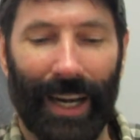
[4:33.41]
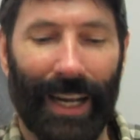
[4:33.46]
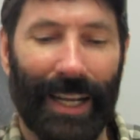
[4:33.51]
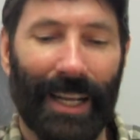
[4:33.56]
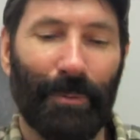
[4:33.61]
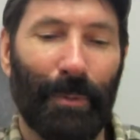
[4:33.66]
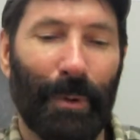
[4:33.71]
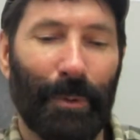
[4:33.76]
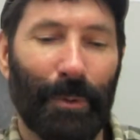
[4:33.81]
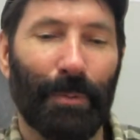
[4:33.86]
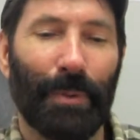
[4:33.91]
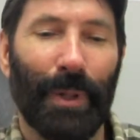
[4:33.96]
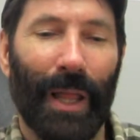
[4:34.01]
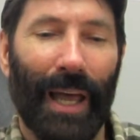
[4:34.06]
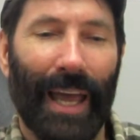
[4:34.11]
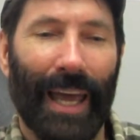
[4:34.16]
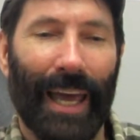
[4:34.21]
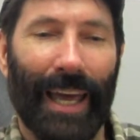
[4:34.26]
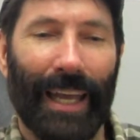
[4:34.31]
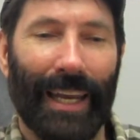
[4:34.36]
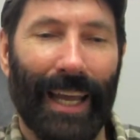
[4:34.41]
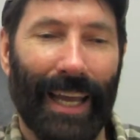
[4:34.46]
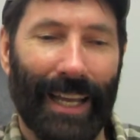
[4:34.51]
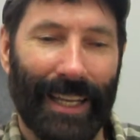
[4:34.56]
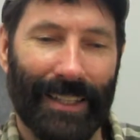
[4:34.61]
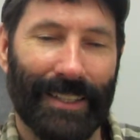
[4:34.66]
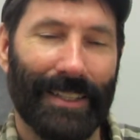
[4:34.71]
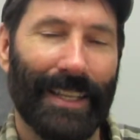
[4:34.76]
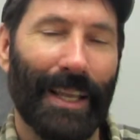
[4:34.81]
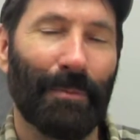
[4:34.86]
I can come up with a plan, I
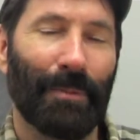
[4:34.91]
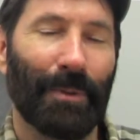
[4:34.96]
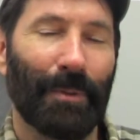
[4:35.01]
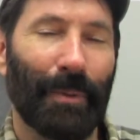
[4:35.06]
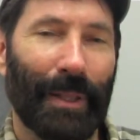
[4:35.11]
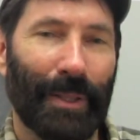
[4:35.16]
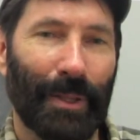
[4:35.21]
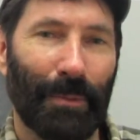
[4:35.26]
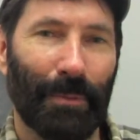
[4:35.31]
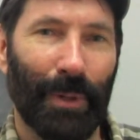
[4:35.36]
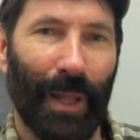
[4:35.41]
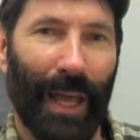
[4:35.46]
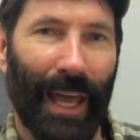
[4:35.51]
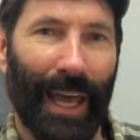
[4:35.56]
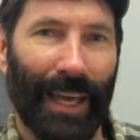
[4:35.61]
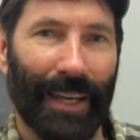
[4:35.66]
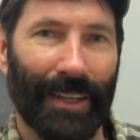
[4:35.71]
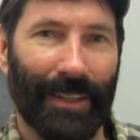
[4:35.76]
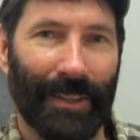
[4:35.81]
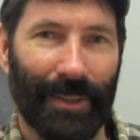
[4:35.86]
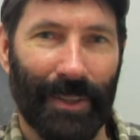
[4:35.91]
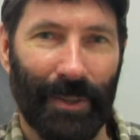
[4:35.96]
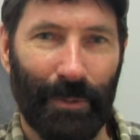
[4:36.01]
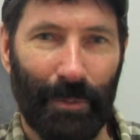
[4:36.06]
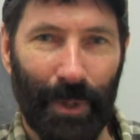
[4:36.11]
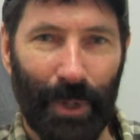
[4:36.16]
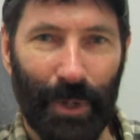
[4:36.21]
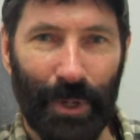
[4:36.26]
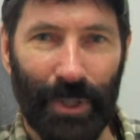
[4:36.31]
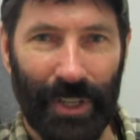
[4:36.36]
can implement the plan, the
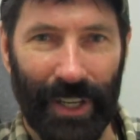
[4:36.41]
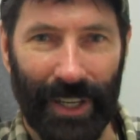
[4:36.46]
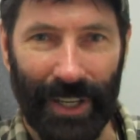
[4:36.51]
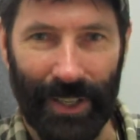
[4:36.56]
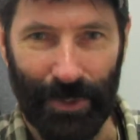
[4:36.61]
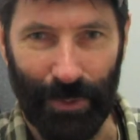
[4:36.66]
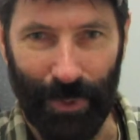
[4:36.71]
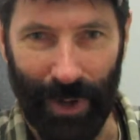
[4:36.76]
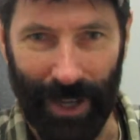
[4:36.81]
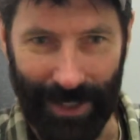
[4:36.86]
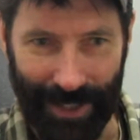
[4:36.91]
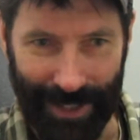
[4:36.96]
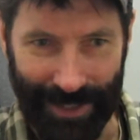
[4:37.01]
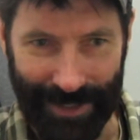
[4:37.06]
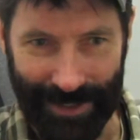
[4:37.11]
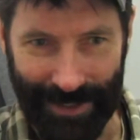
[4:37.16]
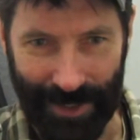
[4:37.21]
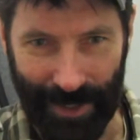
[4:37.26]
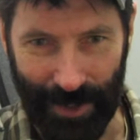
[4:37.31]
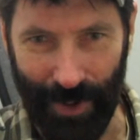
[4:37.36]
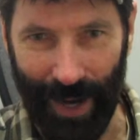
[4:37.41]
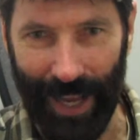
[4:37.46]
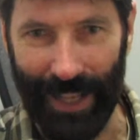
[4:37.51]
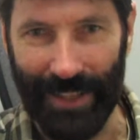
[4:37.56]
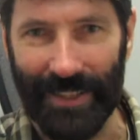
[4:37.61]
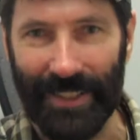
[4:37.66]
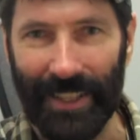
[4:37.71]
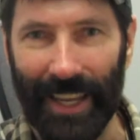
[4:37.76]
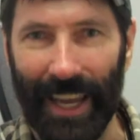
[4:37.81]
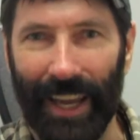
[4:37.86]
minutia as well as the
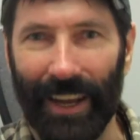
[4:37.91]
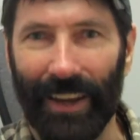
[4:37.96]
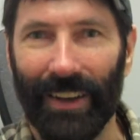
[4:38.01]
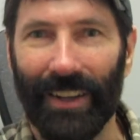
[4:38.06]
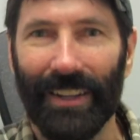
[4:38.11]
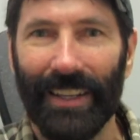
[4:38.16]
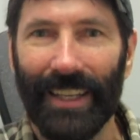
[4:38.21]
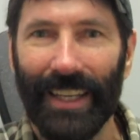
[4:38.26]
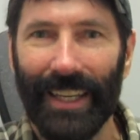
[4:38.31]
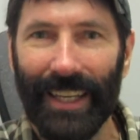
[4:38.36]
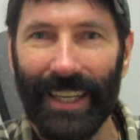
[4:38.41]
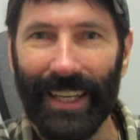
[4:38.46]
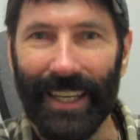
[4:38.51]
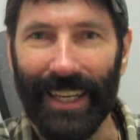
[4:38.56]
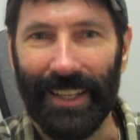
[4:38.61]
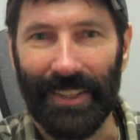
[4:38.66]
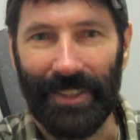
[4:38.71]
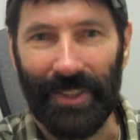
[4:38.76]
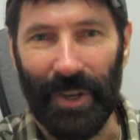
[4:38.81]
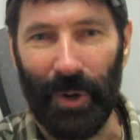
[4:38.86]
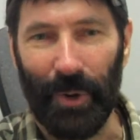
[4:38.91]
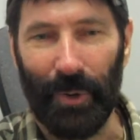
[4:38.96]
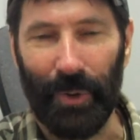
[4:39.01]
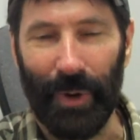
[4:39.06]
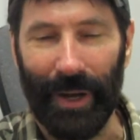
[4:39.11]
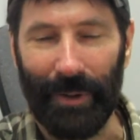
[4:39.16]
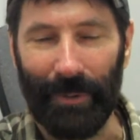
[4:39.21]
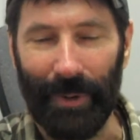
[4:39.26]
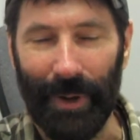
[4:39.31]
grand scale. And so